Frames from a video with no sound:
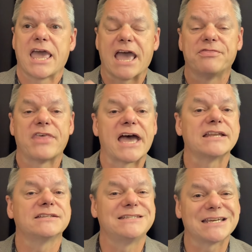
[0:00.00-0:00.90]
And
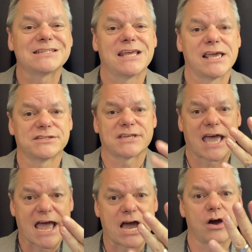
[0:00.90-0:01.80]
that dictates
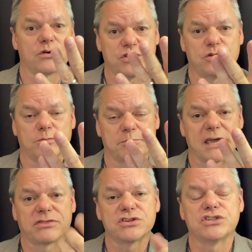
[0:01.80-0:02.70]
how you
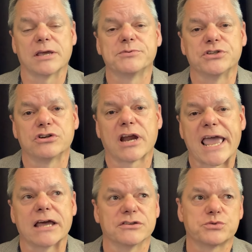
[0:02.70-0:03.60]
make the shapes in your hand.